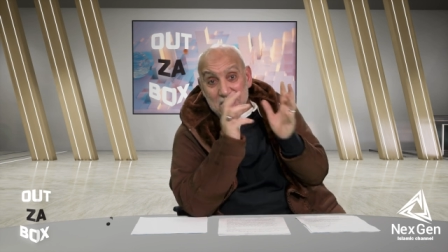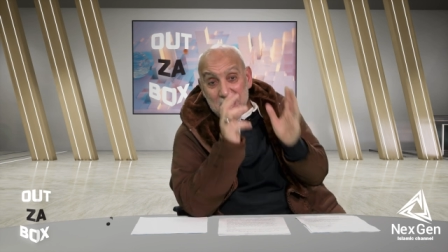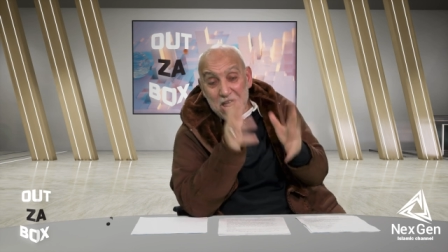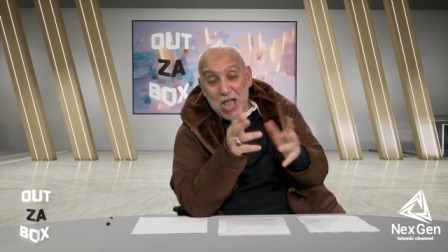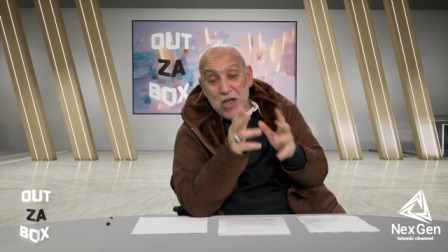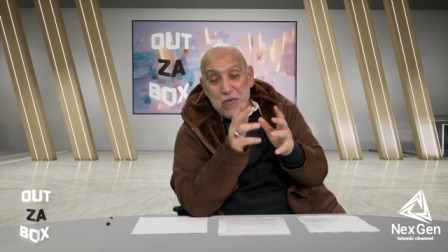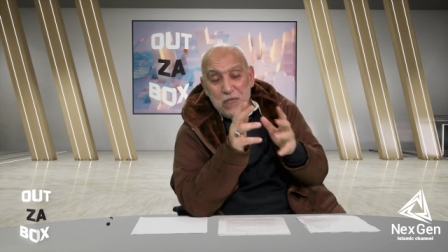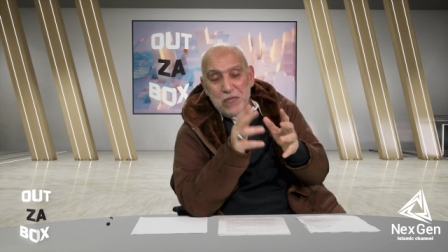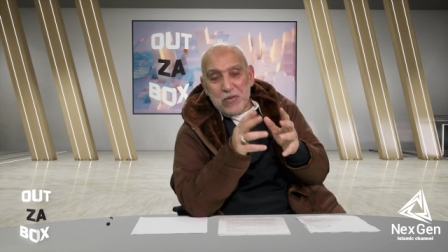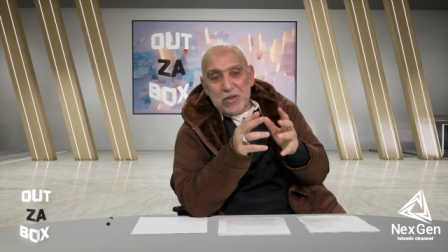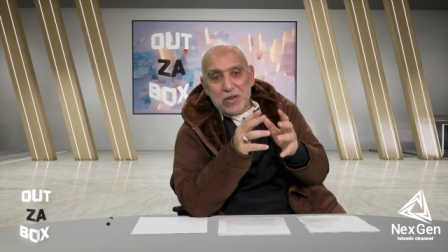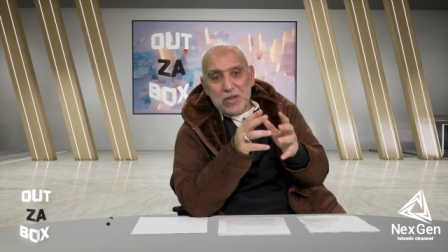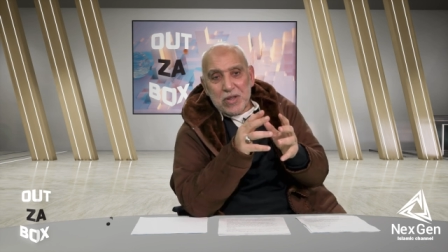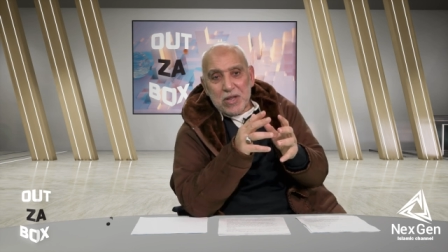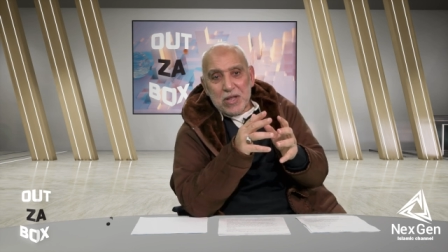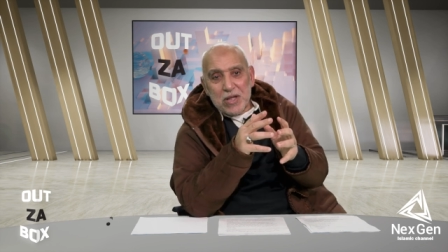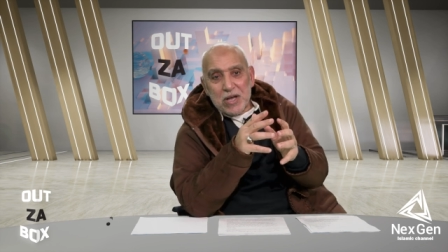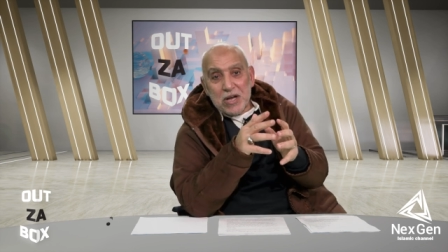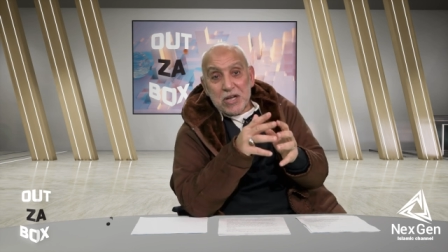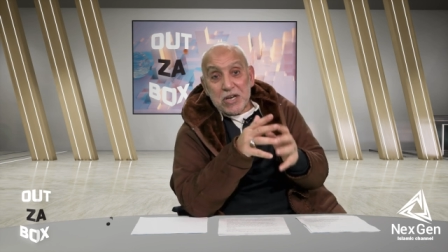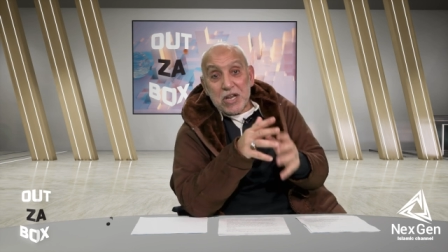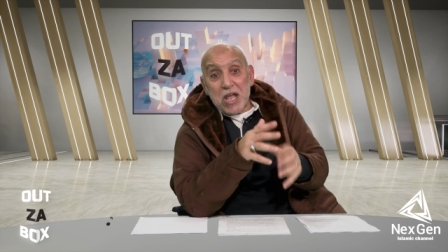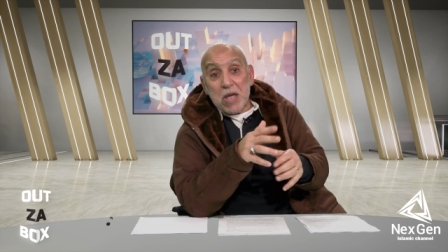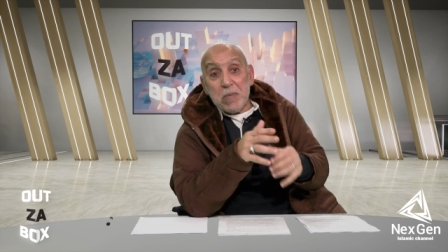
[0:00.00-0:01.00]
even
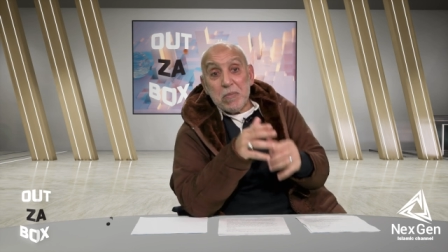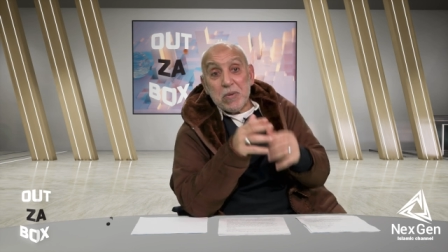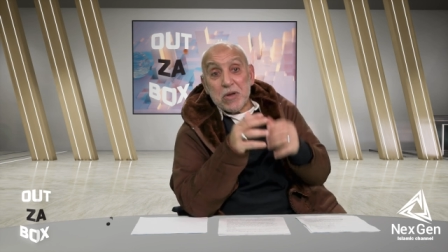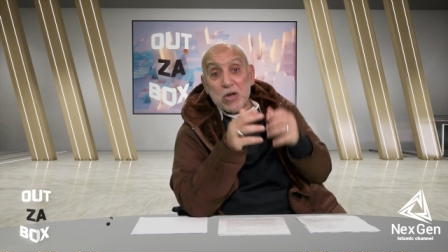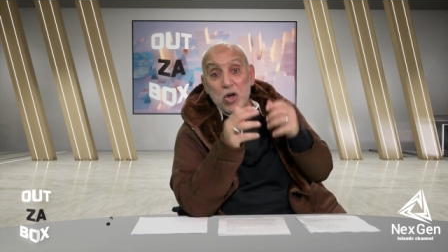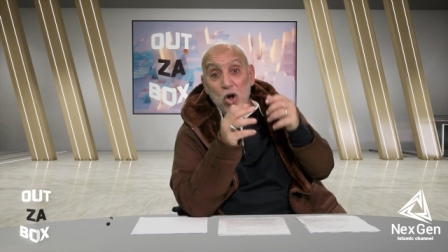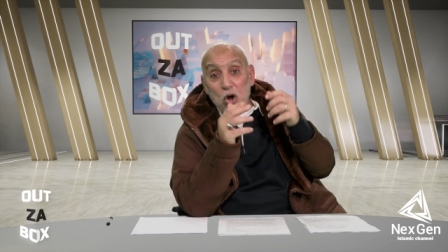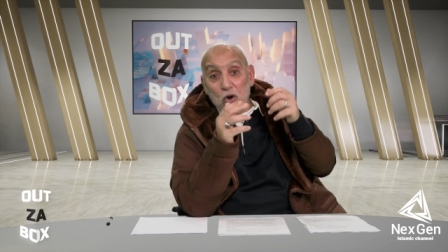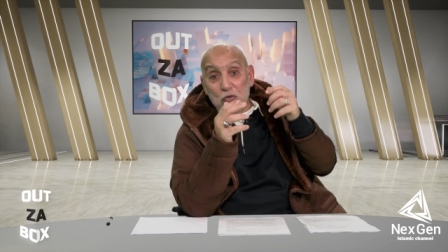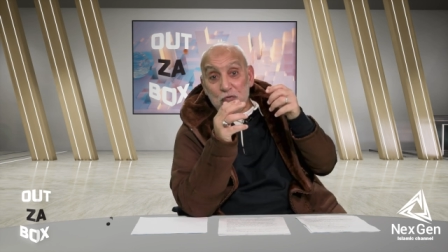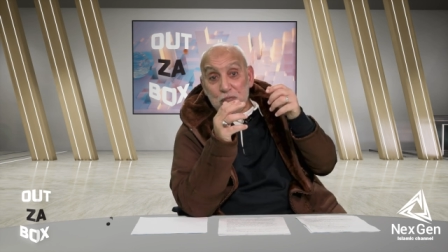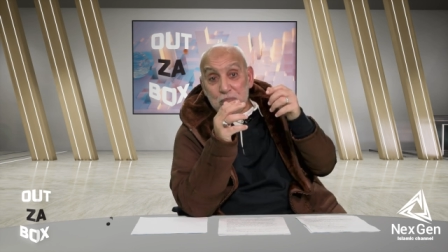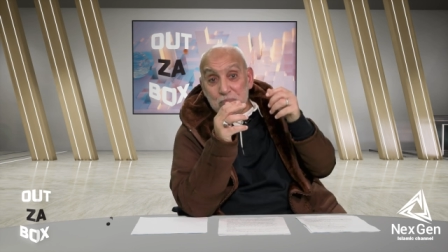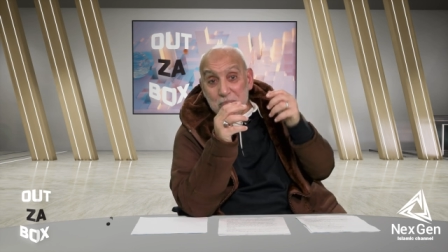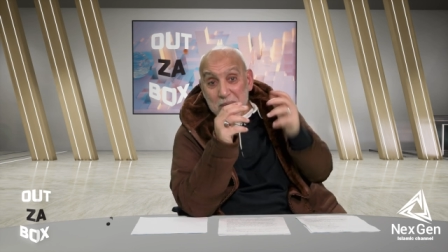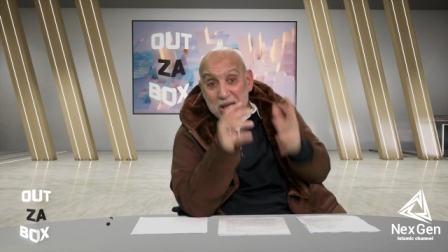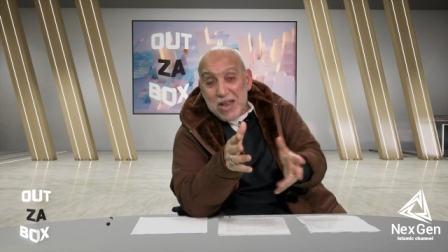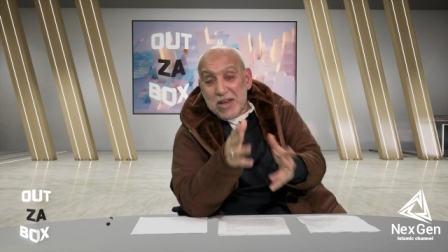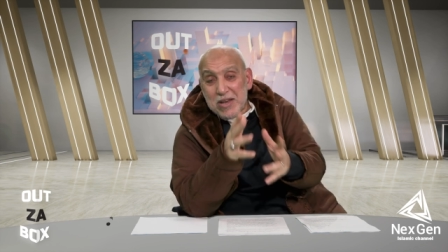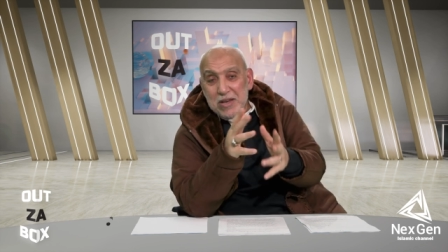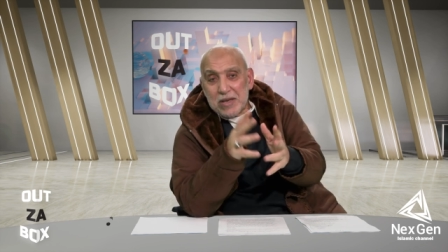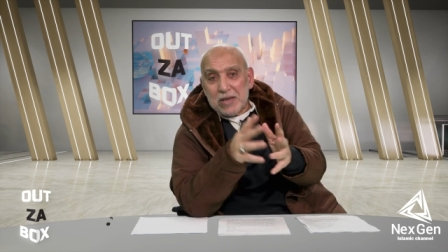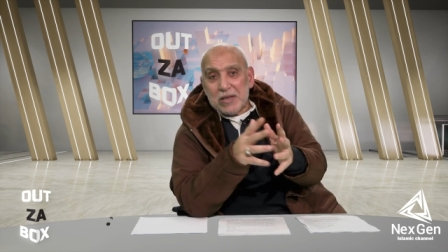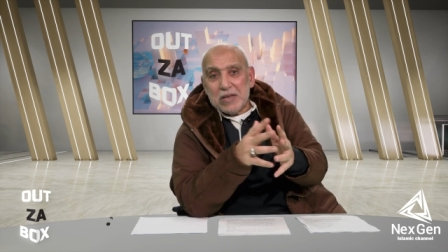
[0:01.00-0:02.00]
raping of
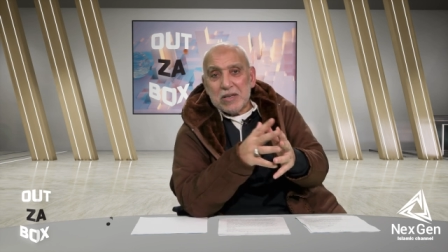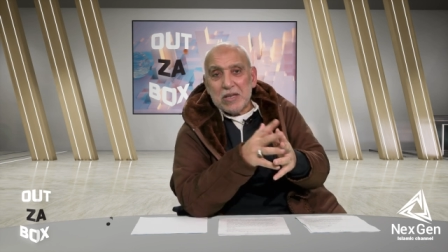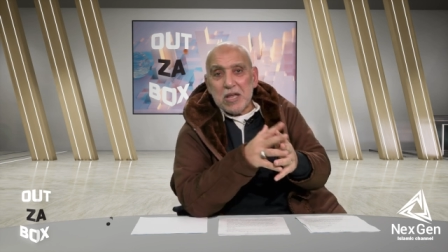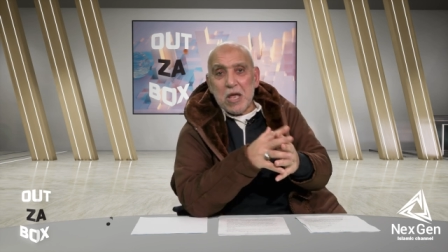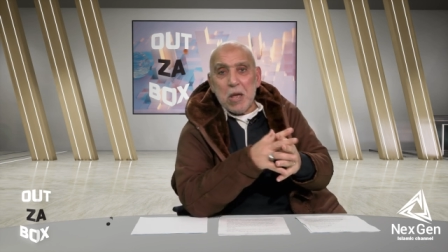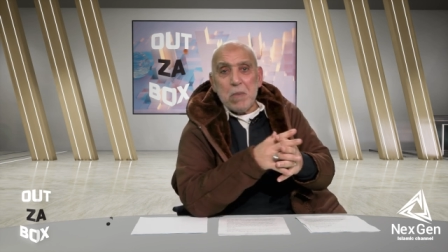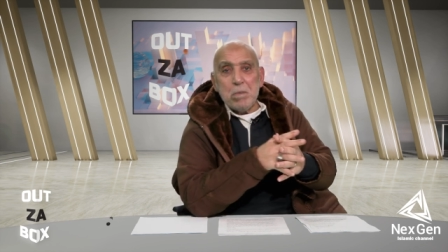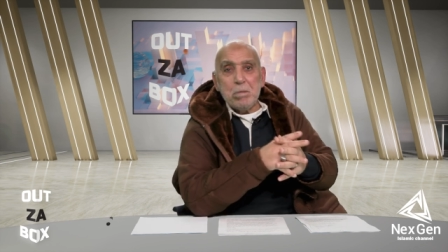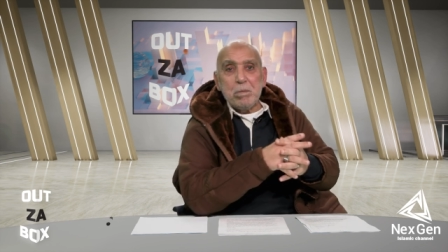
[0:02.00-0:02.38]
men